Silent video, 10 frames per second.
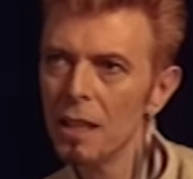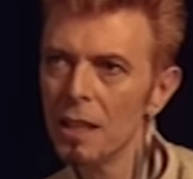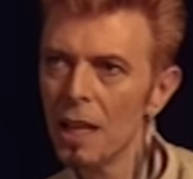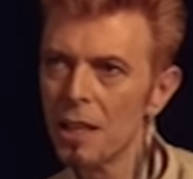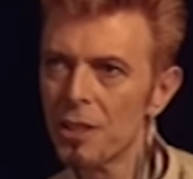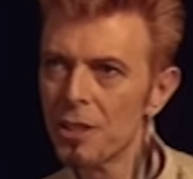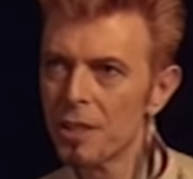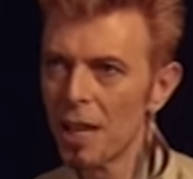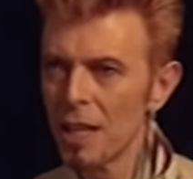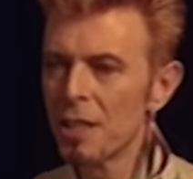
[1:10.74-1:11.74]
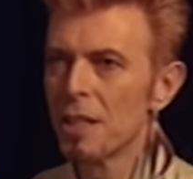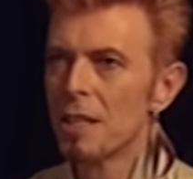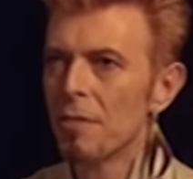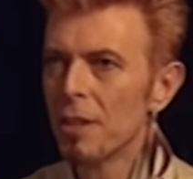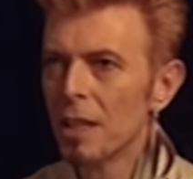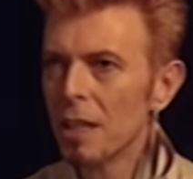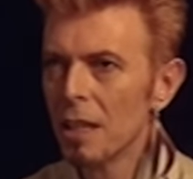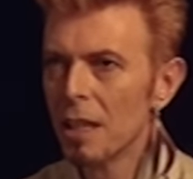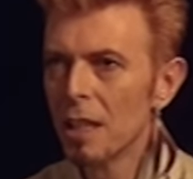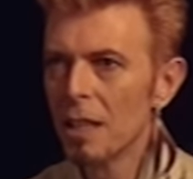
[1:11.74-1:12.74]
yes, tentatively,
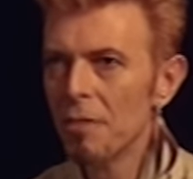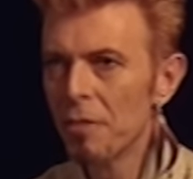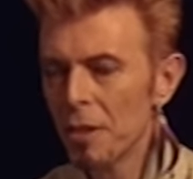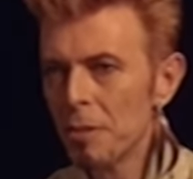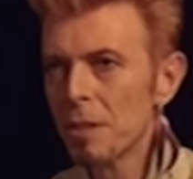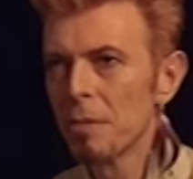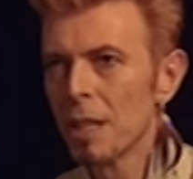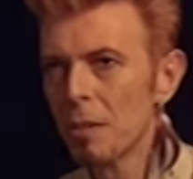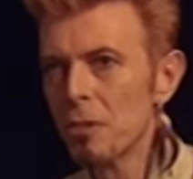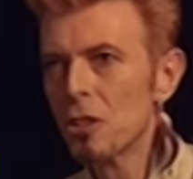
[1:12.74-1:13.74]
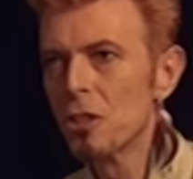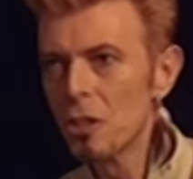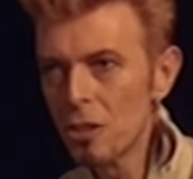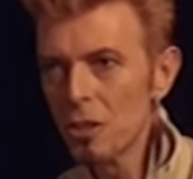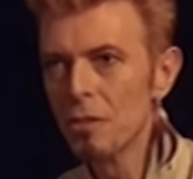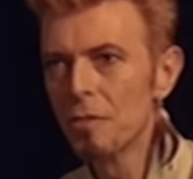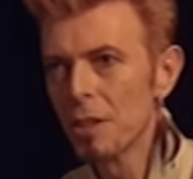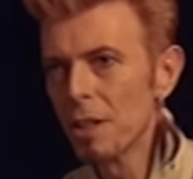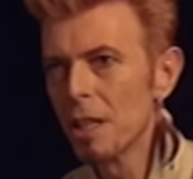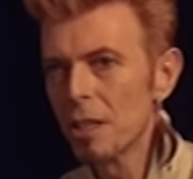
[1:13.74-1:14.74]
it, it influenced what I was to do for
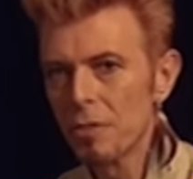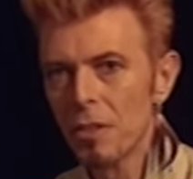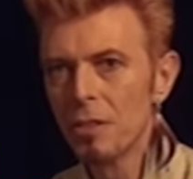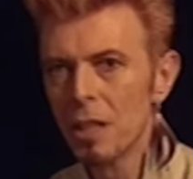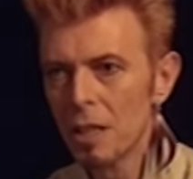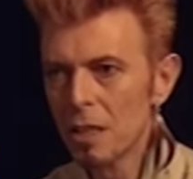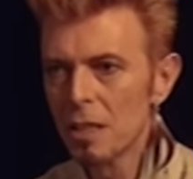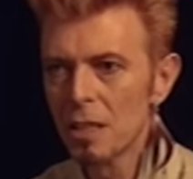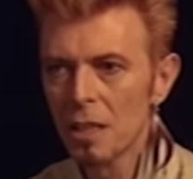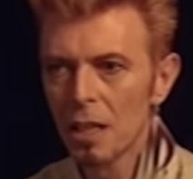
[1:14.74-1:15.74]
the next few years.